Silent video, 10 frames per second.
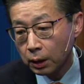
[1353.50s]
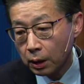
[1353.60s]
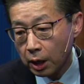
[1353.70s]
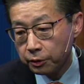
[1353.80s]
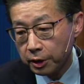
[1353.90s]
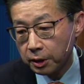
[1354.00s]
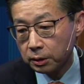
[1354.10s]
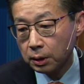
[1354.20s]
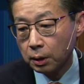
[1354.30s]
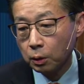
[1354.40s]
And
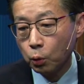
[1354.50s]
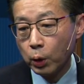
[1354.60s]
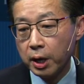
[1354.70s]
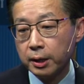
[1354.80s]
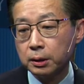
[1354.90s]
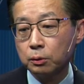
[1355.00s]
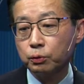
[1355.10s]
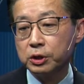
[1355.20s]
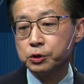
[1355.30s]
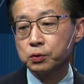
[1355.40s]
then when
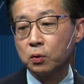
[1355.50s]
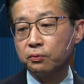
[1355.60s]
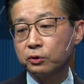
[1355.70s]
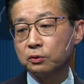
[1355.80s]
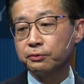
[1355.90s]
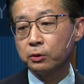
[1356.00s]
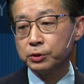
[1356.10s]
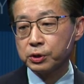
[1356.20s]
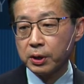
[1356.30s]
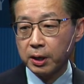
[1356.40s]
we saw for the
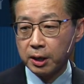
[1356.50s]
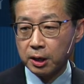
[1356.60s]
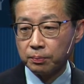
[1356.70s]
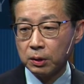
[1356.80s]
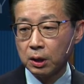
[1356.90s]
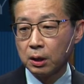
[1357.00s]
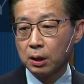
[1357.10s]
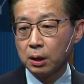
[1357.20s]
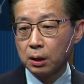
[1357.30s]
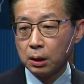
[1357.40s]
first time
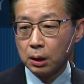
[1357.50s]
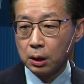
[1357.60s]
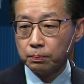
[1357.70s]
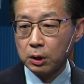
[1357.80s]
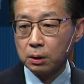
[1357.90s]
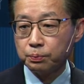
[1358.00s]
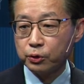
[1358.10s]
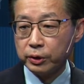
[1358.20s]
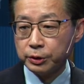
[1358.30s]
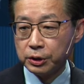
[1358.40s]
a
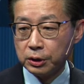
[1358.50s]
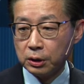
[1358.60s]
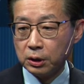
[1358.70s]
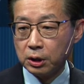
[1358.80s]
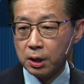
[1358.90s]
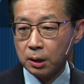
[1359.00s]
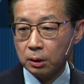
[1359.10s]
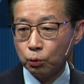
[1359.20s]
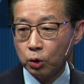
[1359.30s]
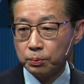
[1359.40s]
pretty young
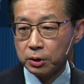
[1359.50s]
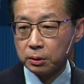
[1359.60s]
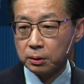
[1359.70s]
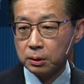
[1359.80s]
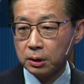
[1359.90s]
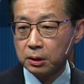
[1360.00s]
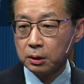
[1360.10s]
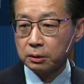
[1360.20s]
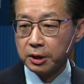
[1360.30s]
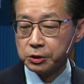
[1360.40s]
woman
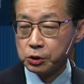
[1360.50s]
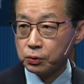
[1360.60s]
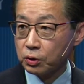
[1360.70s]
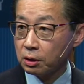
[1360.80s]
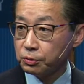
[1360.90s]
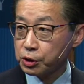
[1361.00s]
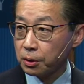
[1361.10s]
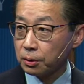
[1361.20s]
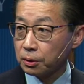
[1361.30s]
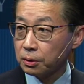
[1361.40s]
next to Kim
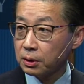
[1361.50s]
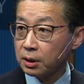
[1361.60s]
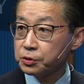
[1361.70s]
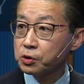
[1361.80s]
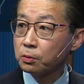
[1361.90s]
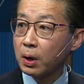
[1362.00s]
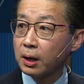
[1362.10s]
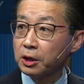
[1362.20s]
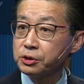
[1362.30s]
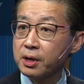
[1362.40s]
Jong-un and
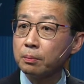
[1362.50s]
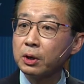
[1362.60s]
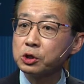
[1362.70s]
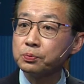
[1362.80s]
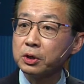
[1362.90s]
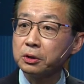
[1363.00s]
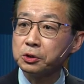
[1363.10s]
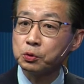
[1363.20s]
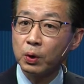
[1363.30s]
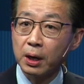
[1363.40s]
surmised that must be
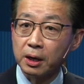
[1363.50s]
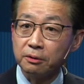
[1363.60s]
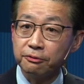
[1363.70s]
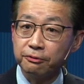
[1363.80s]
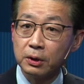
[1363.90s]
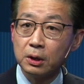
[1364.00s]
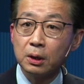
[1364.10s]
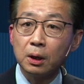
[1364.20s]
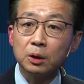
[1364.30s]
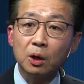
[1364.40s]
his wife,
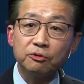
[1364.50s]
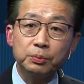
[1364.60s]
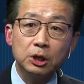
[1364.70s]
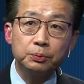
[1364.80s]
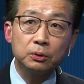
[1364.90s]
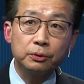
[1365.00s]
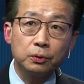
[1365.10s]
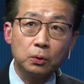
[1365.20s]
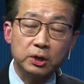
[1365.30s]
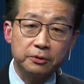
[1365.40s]
a lot of people
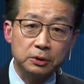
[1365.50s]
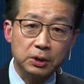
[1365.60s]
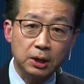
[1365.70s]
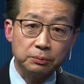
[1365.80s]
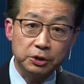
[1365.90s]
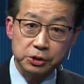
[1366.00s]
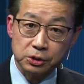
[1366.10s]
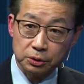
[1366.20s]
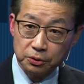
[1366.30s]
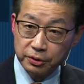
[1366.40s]
thought at the time, this is
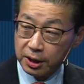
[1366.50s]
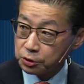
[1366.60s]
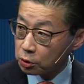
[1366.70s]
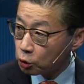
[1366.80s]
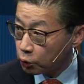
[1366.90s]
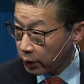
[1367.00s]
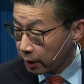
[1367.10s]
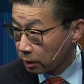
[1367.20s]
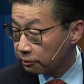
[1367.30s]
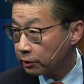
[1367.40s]
in
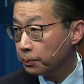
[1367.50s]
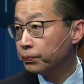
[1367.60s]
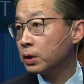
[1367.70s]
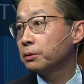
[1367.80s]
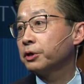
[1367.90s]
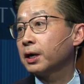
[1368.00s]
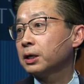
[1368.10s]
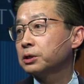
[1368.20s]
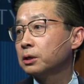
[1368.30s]
2012, that,